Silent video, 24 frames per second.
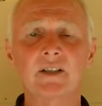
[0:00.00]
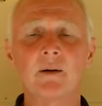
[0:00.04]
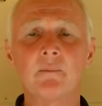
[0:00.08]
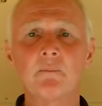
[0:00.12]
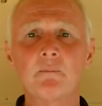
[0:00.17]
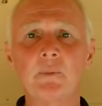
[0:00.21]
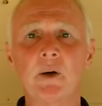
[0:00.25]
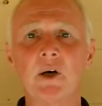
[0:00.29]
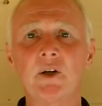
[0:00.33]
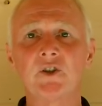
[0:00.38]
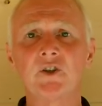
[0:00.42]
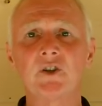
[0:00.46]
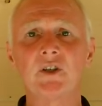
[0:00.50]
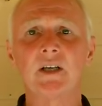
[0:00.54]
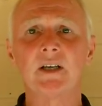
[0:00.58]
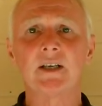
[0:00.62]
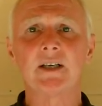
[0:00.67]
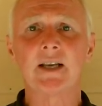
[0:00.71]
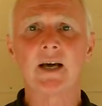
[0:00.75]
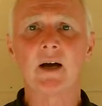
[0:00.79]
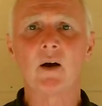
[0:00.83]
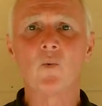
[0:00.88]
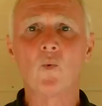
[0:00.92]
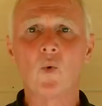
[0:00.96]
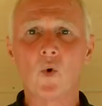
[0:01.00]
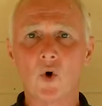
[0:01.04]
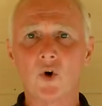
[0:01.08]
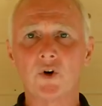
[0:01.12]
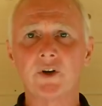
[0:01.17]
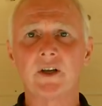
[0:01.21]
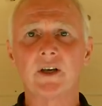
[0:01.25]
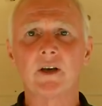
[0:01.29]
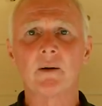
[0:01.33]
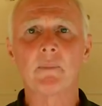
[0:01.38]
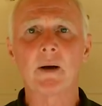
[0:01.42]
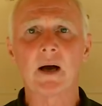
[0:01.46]
some pundit now
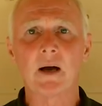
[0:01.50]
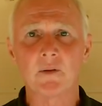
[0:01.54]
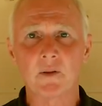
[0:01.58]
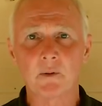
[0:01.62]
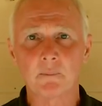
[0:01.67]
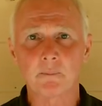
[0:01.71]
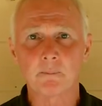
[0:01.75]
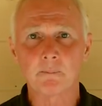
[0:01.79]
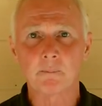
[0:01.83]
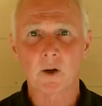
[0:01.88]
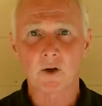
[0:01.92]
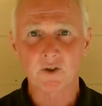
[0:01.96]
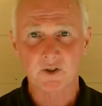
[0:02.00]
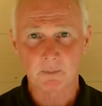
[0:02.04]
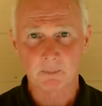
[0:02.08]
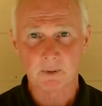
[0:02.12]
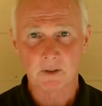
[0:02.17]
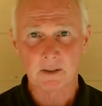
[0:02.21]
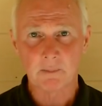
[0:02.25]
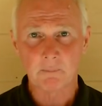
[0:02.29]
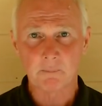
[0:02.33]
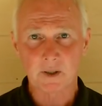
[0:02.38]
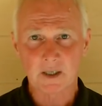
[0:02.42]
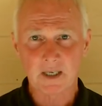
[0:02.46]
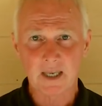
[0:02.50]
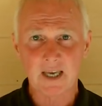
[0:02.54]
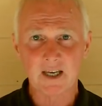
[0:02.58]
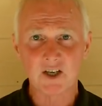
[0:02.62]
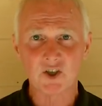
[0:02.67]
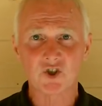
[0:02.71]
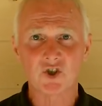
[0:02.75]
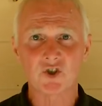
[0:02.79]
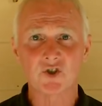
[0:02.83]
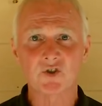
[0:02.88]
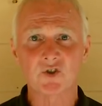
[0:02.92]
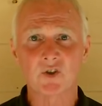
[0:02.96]
warning about the possible
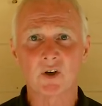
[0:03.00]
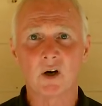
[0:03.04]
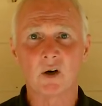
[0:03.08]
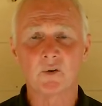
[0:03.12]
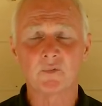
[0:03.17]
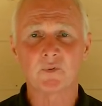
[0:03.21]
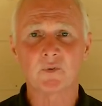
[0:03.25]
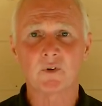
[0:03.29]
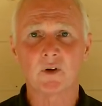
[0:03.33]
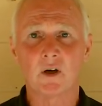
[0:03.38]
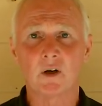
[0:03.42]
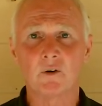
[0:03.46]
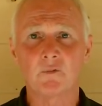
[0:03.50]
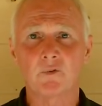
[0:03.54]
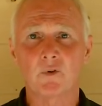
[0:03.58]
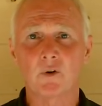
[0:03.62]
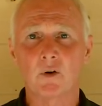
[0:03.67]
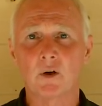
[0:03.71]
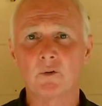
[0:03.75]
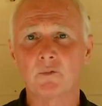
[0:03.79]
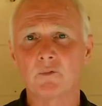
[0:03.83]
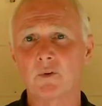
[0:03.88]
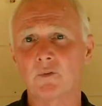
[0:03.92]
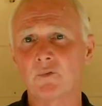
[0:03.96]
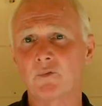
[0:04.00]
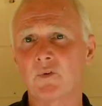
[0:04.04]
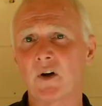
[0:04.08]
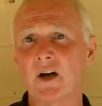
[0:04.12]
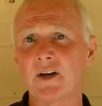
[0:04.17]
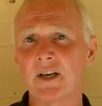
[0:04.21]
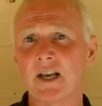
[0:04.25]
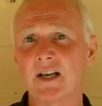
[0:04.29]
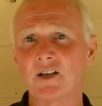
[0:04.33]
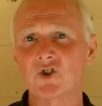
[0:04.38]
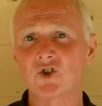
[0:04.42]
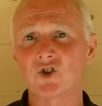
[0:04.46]
implications of
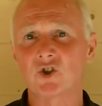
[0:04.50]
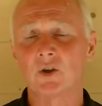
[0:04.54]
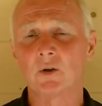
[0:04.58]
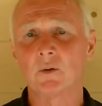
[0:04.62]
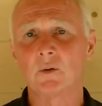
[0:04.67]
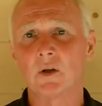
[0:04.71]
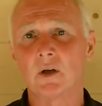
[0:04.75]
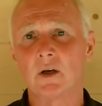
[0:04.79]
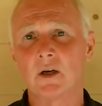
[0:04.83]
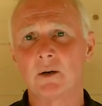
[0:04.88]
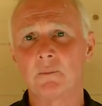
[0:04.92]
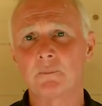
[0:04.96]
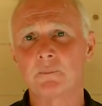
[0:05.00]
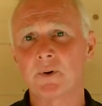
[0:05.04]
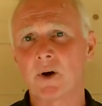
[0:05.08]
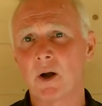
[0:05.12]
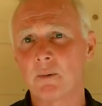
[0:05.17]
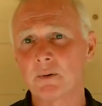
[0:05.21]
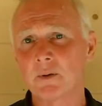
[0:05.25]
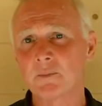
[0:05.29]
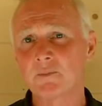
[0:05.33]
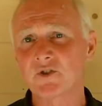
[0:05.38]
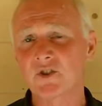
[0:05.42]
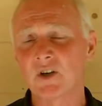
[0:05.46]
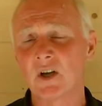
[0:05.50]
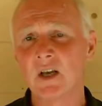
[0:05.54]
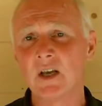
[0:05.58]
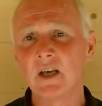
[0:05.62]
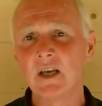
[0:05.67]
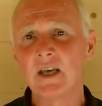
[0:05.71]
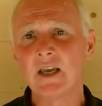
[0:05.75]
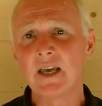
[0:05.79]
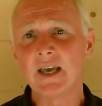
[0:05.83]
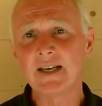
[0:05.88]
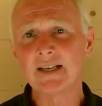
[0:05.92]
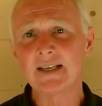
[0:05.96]
financial problems.
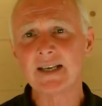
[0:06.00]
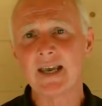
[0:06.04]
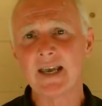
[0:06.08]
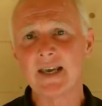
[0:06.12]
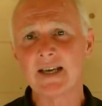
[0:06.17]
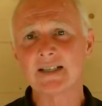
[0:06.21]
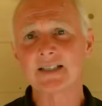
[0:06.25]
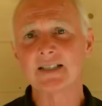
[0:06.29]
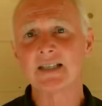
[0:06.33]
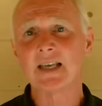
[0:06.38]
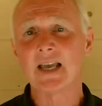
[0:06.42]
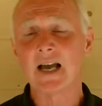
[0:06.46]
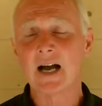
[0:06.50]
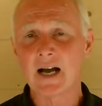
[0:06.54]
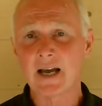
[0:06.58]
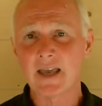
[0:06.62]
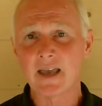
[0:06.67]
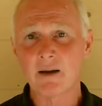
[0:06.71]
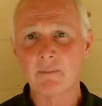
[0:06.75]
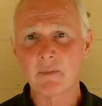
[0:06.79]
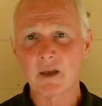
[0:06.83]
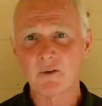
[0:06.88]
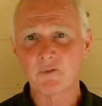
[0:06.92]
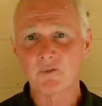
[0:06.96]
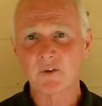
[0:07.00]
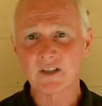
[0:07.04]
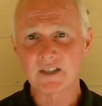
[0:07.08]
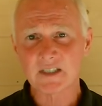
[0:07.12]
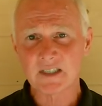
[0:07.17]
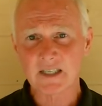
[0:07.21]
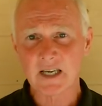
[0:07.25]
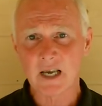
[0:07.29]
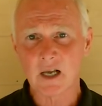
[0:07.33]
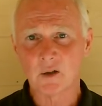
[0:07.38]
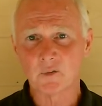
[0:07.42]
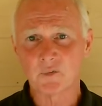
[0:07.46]
It is the IMF
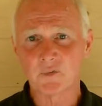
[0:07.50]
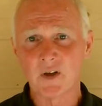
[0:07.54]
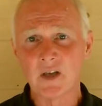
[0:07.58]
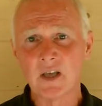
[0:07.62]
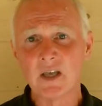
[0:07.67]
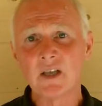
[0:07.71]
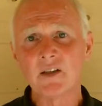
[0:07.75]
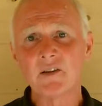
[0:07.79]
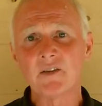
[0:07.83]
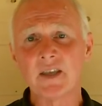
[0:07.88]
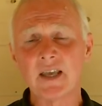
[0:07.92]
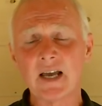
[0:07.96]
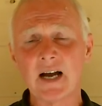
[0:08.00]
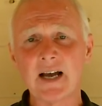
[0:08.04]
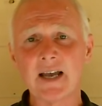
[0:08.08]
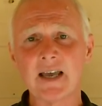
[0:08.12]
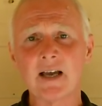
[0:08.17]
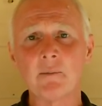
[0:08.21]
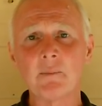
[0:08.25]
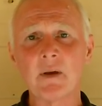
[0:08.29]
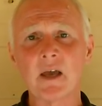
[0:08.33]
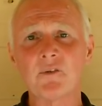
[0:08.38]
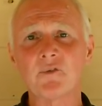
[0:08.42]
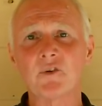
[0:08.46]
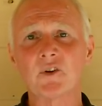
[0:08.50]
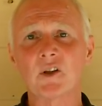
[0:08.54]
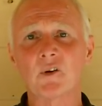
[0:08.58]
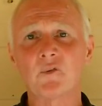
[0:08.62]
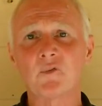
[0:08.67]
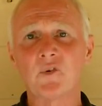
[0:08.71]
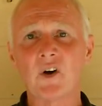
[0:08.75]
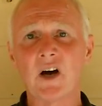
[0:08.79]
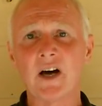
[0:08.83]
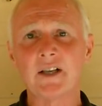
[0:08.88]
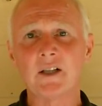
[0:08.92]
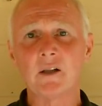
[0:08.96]
itself. The IMF are
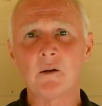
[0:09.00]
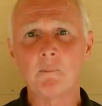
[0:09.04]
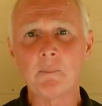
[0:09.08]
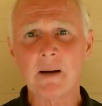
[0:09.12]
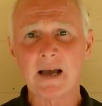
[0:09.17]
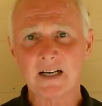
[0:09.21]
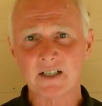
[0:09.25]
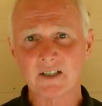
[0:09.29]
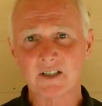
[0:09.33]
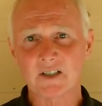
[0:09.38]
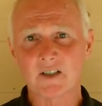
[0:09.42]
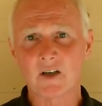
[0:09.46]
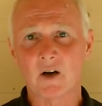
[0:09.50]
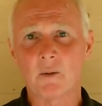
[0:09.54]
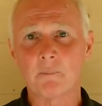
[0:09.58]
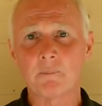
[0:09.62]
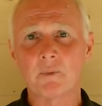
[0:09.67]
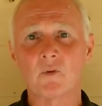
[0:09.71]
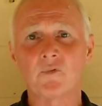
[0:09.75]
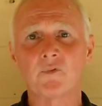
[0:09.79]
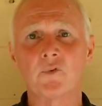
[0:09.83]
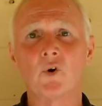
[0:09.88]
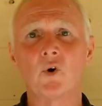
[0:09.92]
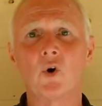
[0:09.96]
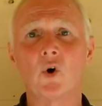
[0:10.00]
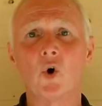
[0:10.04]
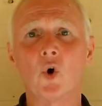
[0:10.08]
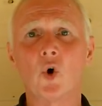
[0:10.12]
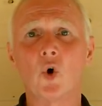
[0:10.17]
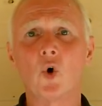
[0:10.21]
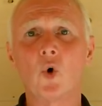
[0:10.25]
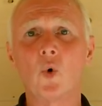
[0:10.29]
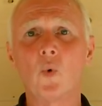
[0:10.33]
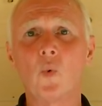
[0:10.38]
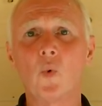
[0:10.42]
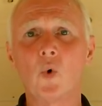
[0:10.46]
the final backstop for
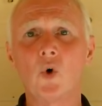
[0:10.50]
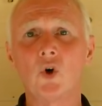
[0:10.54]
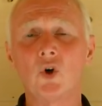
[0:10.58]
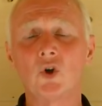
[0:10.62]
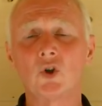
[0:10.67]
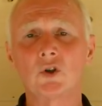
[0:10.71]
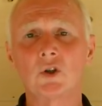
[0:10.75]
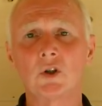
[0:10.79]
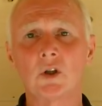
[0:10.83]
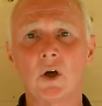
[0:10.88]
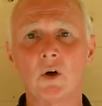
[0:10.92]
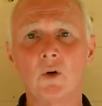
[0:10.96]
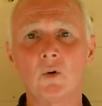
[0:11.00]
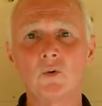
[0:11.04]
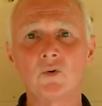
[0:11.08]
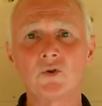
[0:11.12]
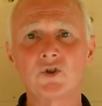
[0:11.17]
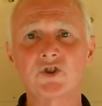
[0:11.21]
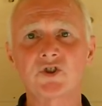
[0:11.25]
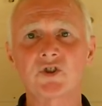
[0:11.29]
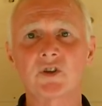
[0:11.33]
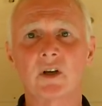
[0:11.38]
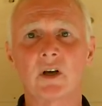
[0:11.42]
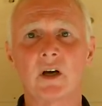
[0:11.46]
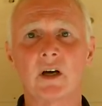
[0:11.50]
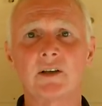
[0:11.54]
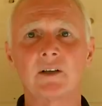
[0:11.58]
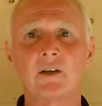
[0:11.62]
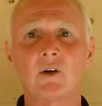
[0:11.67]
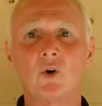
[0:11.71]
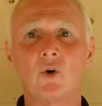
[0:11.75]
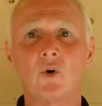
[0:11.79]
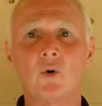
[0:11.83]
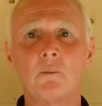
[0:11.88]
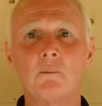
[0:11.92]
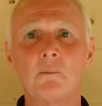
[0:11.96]
all world loans
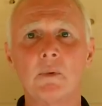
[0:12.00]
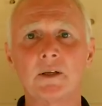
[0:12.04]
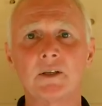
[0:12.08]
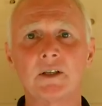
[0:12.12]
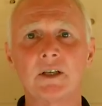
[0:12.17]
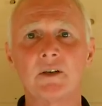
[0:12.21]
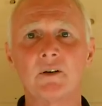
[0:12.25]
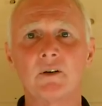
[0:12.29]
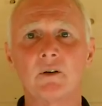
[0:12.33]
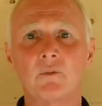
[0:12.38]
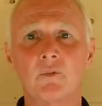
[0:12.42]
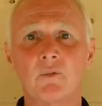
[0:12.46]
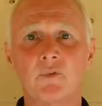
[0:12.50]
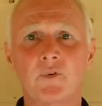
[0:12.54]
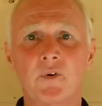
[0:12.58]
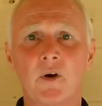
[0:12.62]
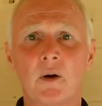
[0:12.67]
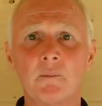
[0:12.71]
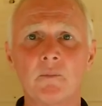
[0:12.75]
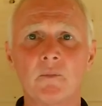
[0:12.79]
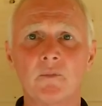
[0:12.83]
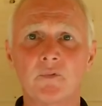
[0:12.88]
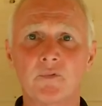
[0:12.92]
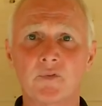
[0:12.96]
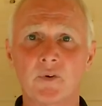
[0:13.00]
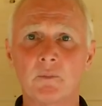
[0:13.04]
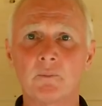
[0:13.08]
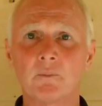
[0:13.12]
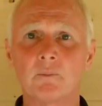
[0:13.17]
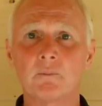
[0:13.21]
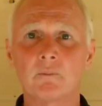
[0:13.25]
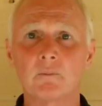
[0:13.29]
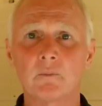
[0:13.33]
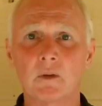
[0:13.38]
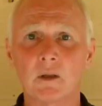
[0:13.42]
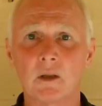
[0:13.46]
and all money
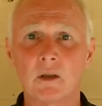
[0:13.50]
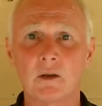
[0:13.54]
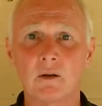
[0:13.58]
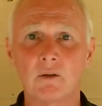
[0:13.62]
for